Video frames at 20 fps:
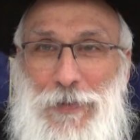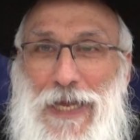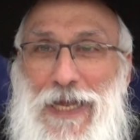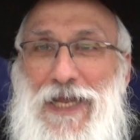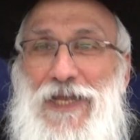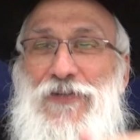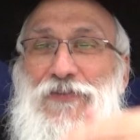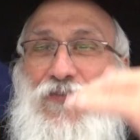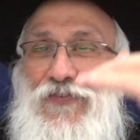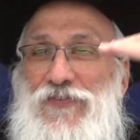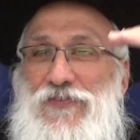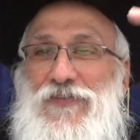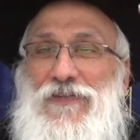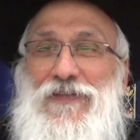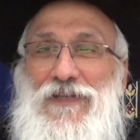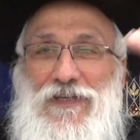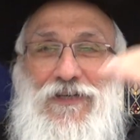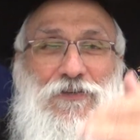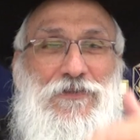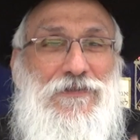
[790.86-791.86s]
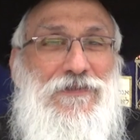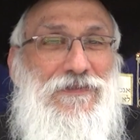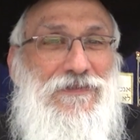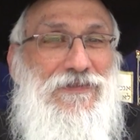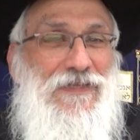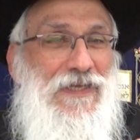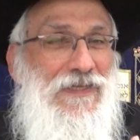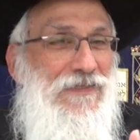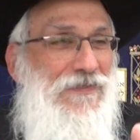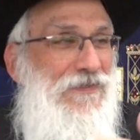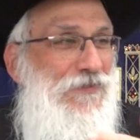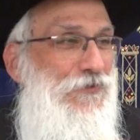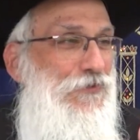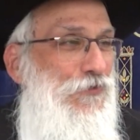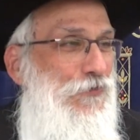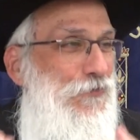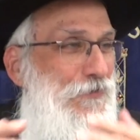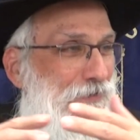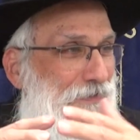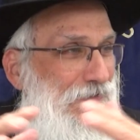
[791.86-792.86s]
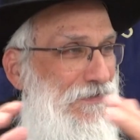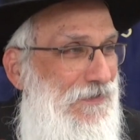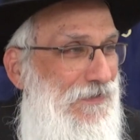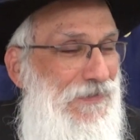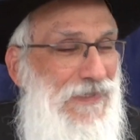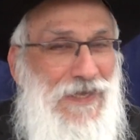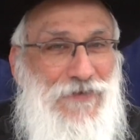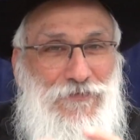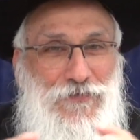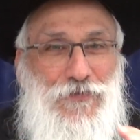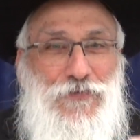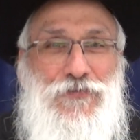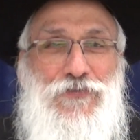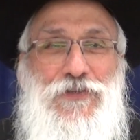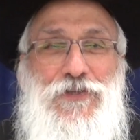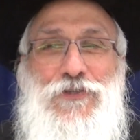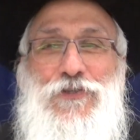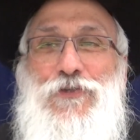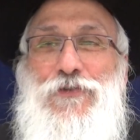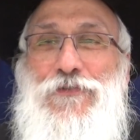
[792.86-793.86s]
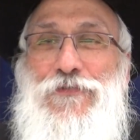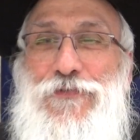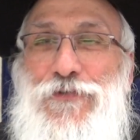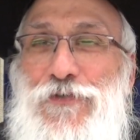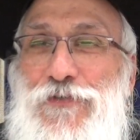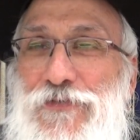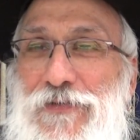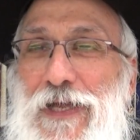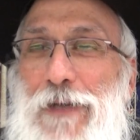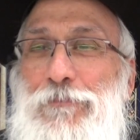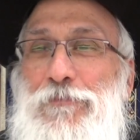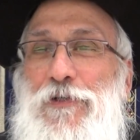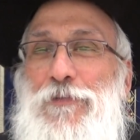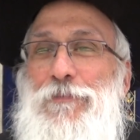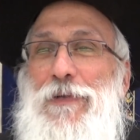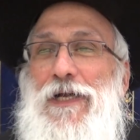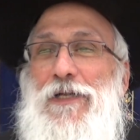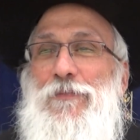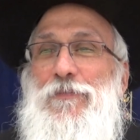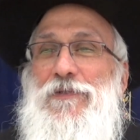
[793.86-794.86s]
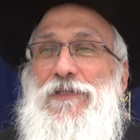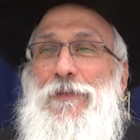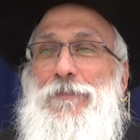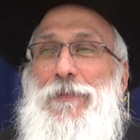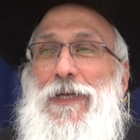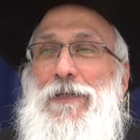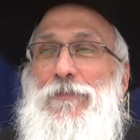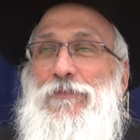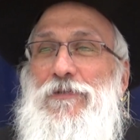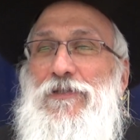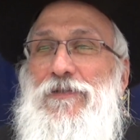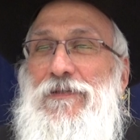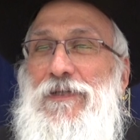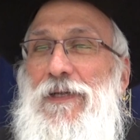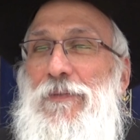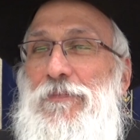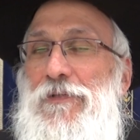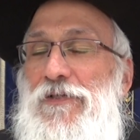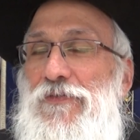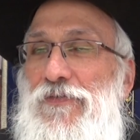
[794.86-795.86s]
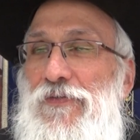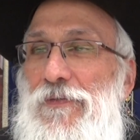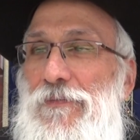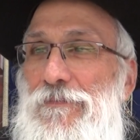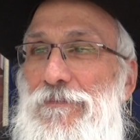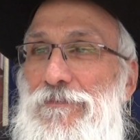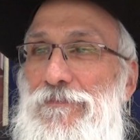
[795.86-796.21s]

pants, you know, then you do it in the levels. You do first top to bottom, the bottom to top, that's all.